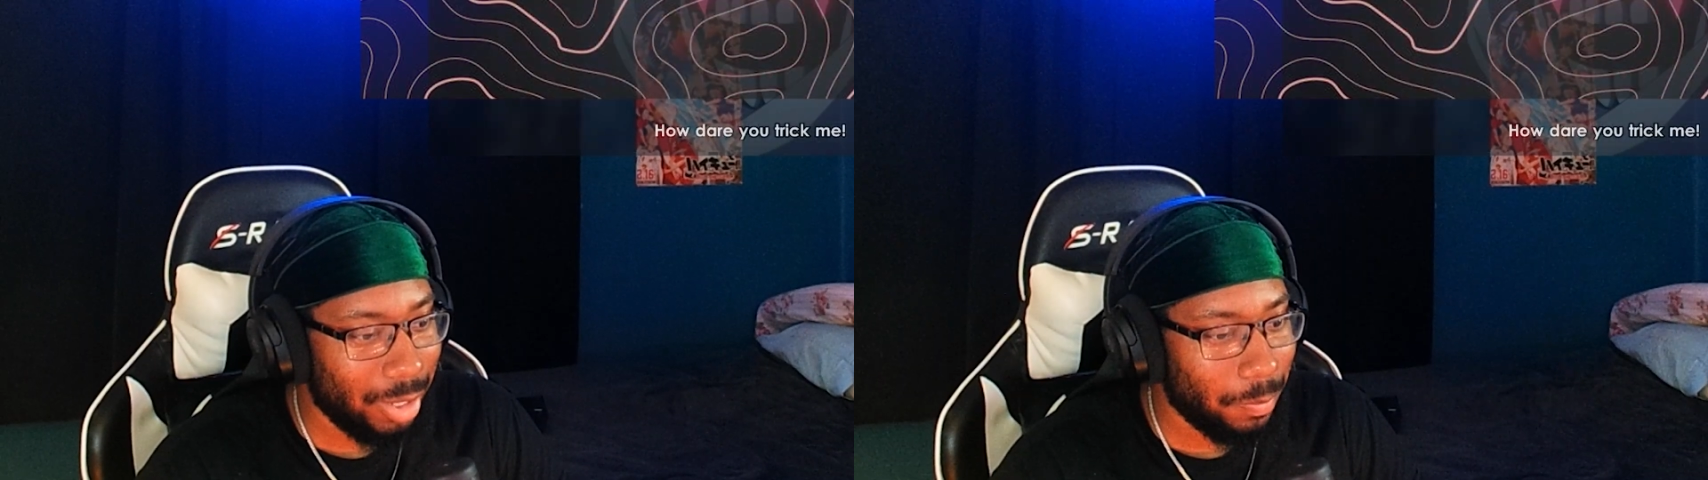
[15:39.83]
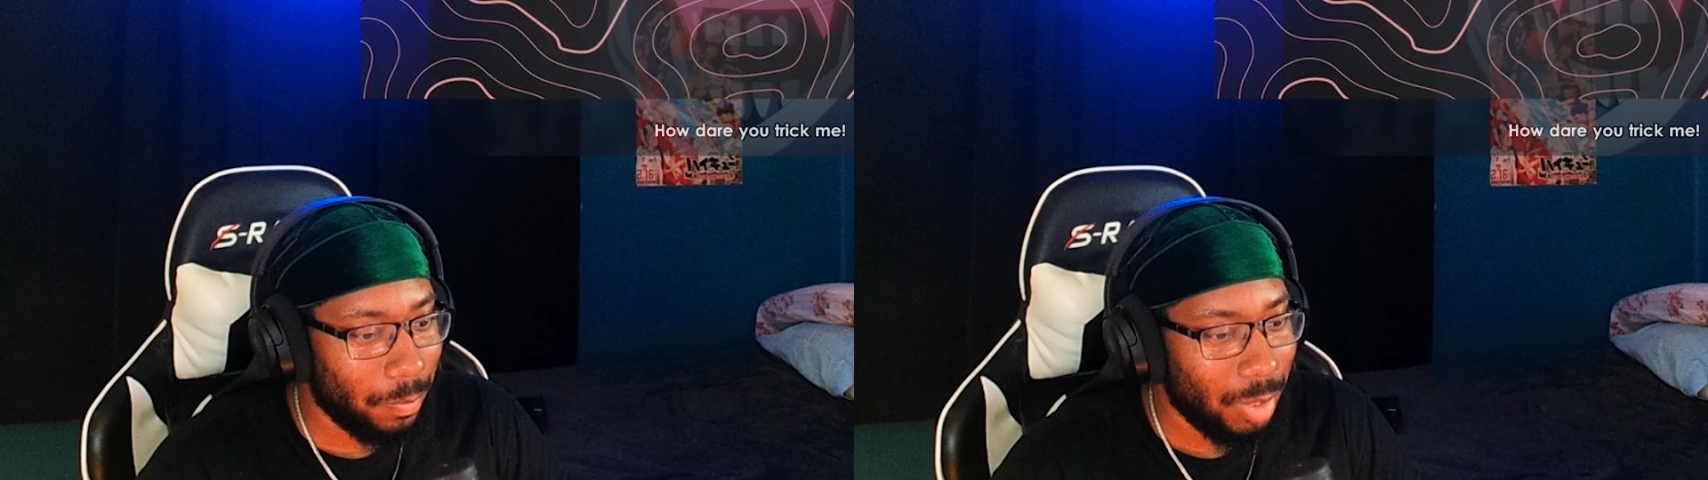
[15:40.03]

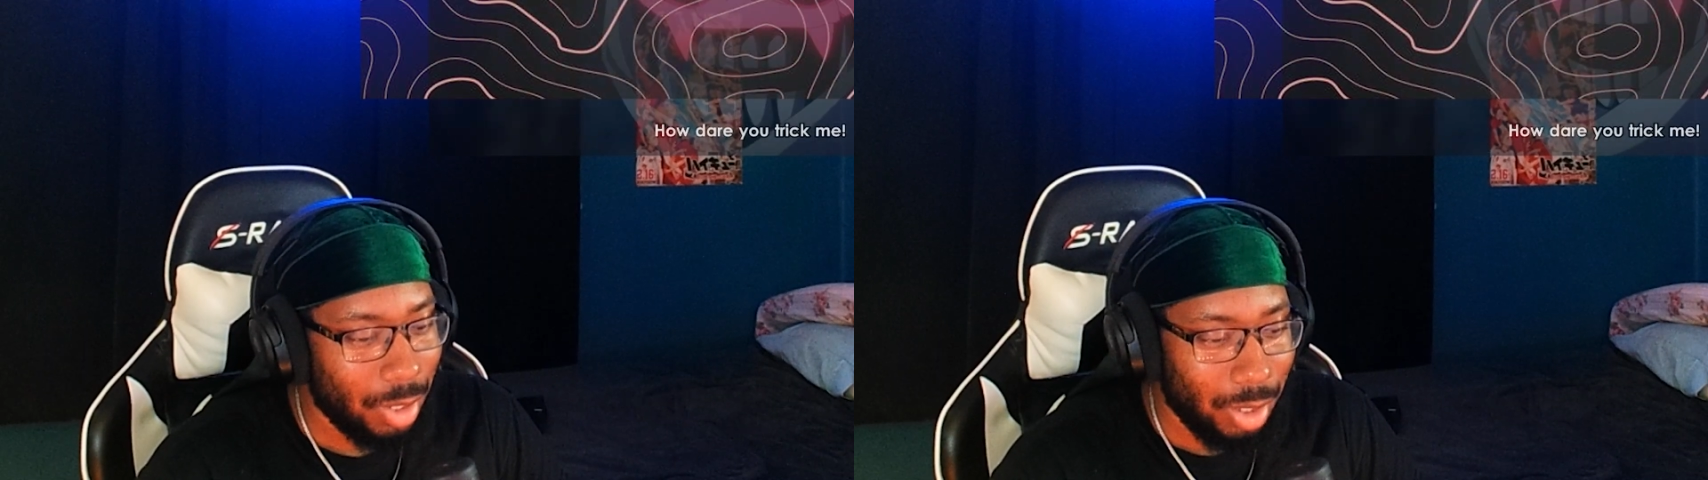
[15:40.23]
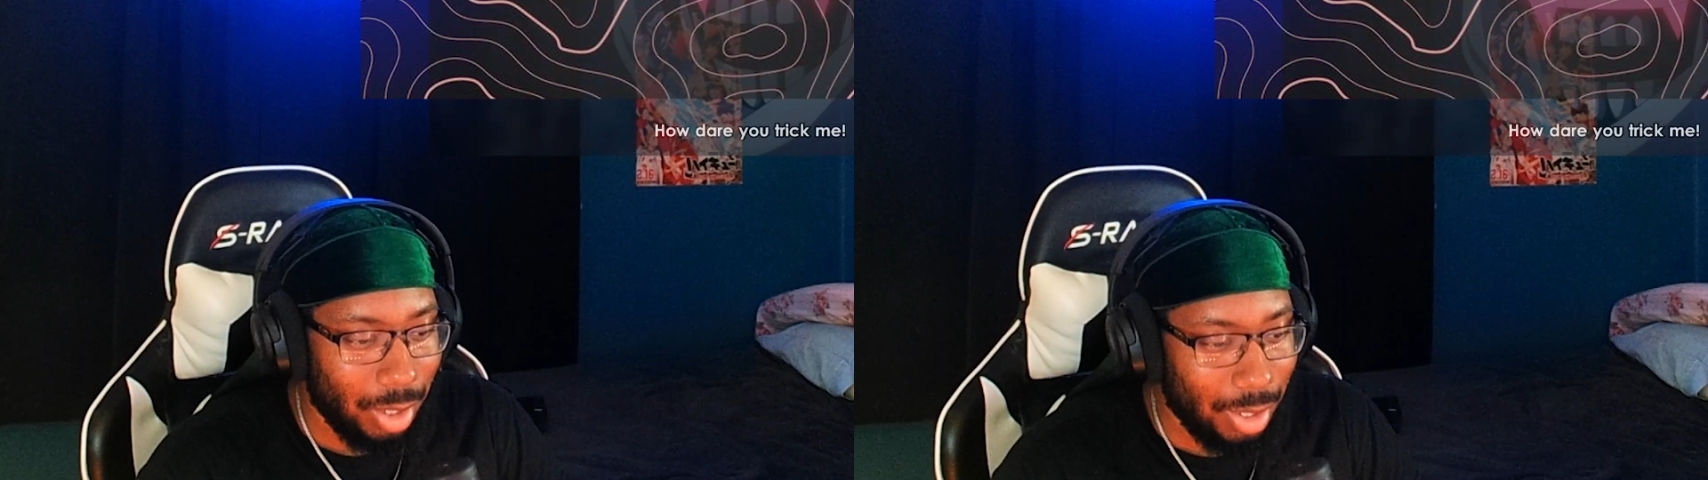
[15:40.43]
him
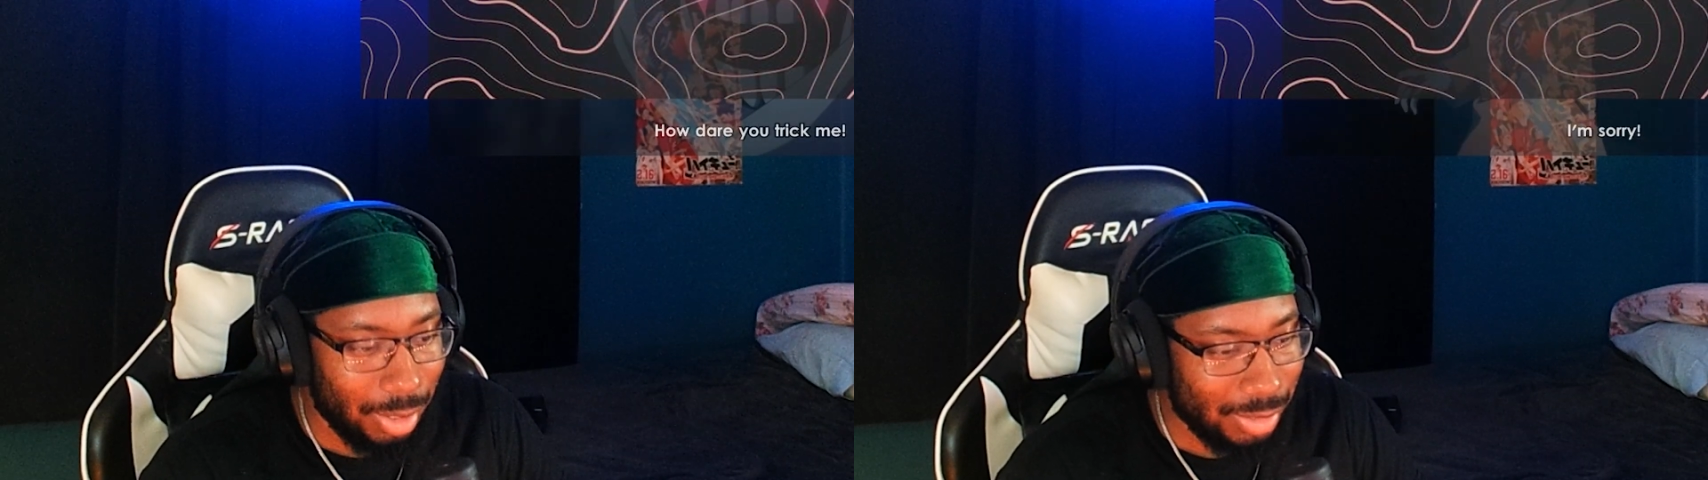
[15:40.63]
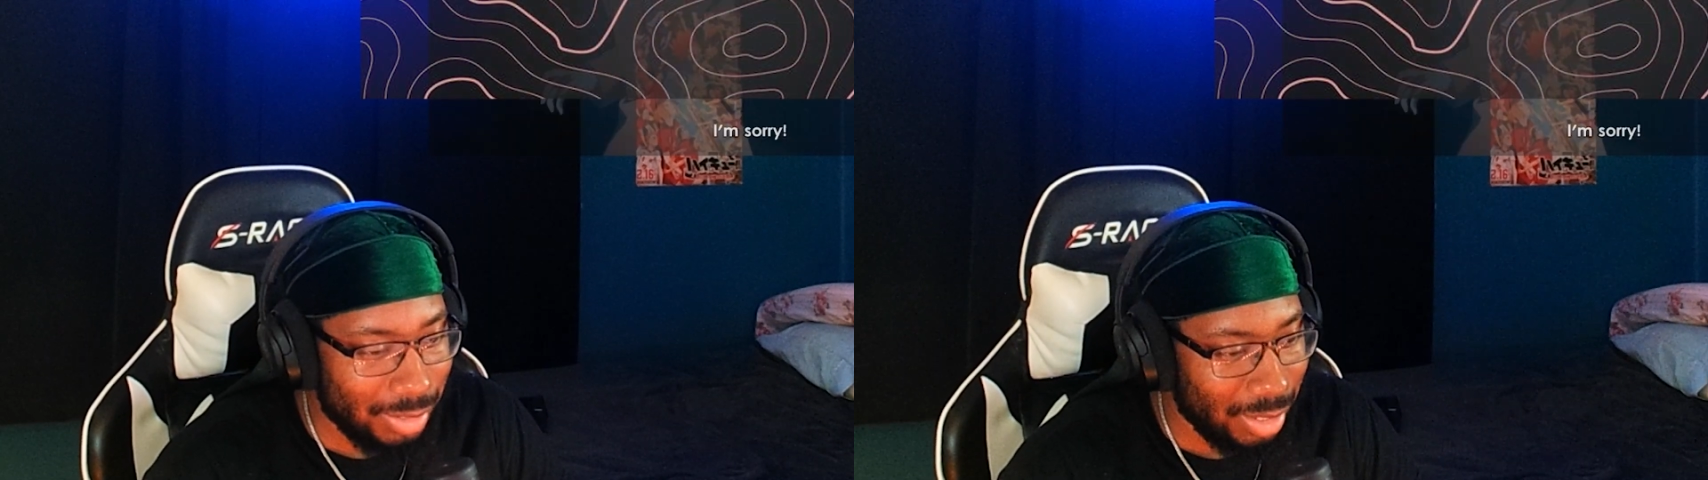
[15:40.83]

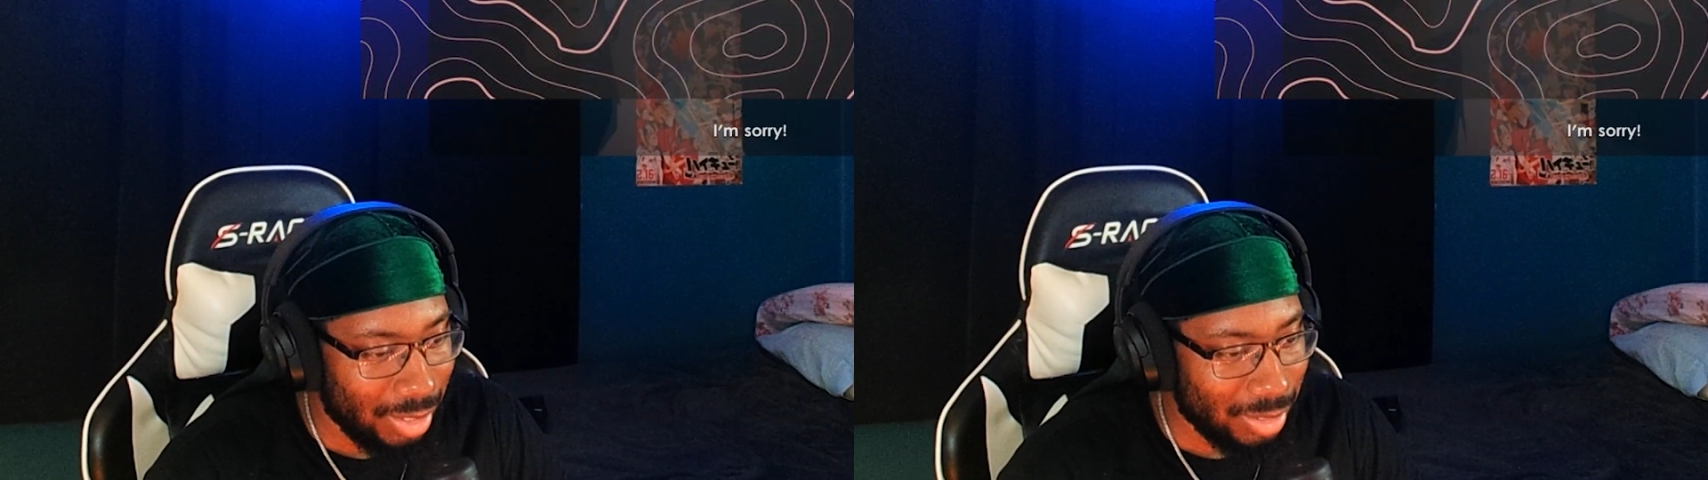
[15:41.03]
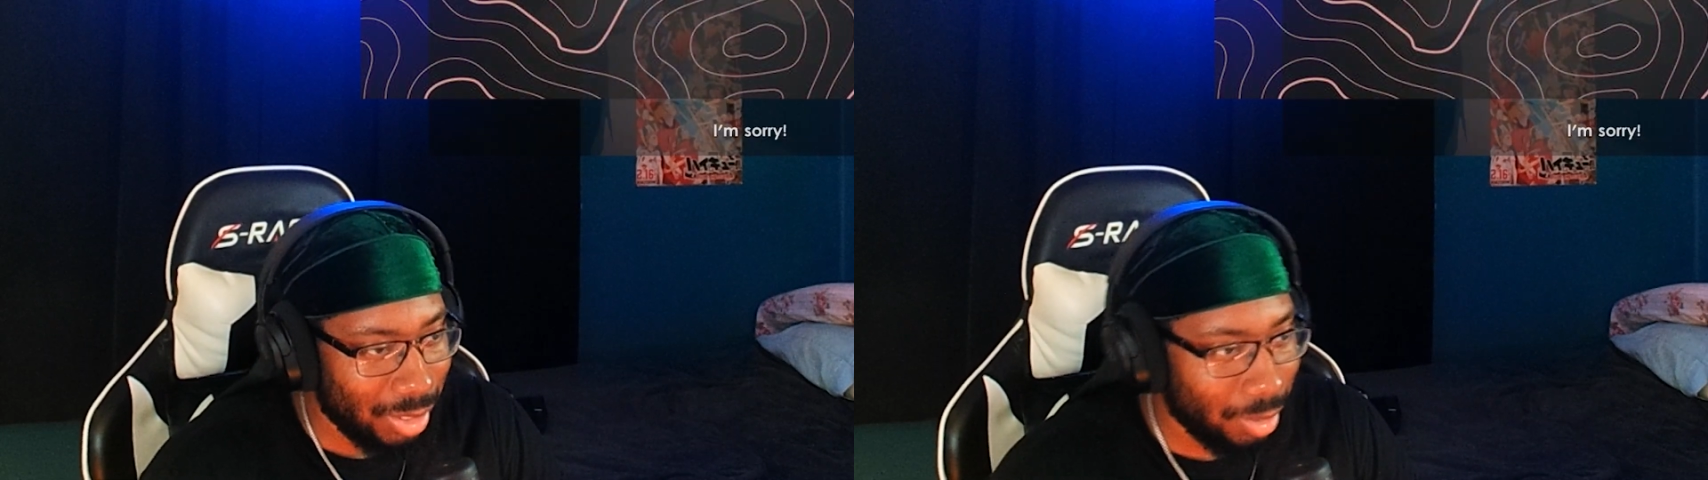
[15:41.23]
into
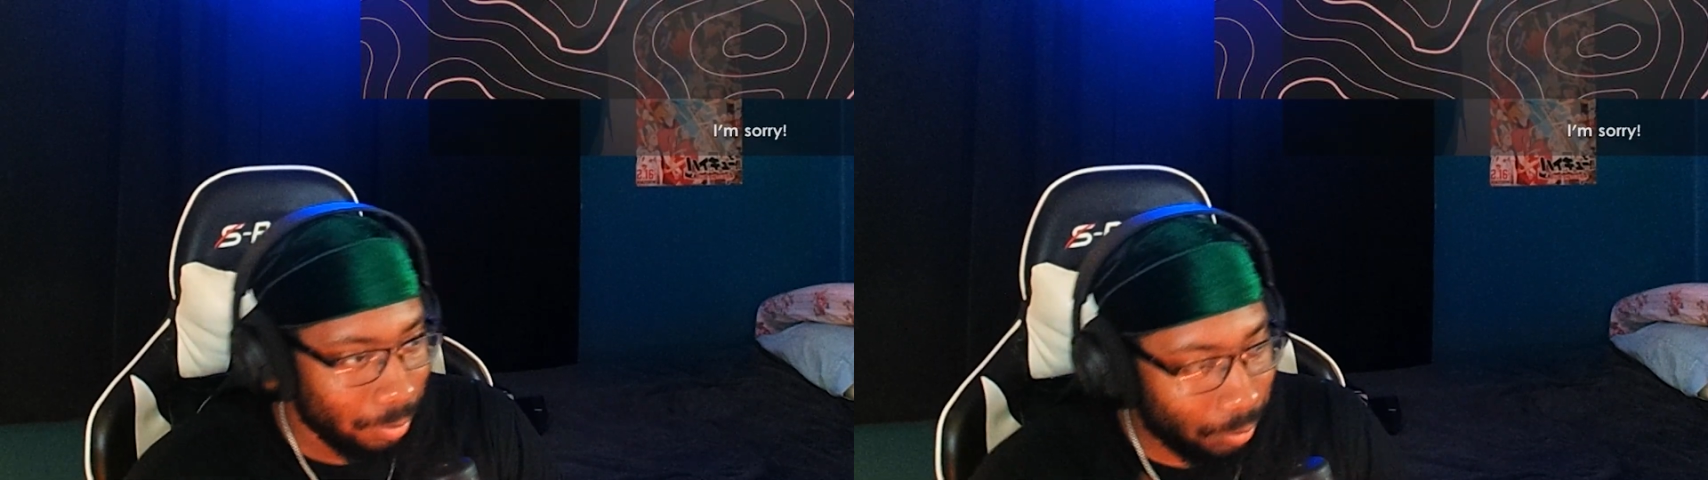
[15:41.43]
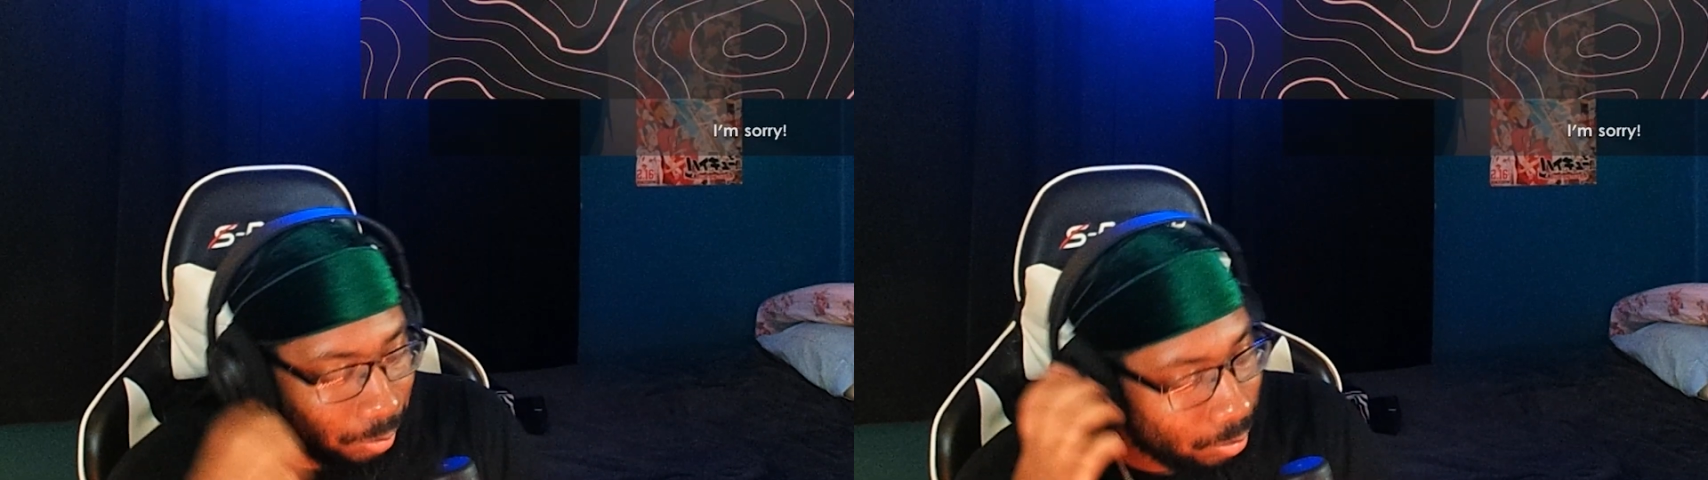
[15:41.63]
saying his name.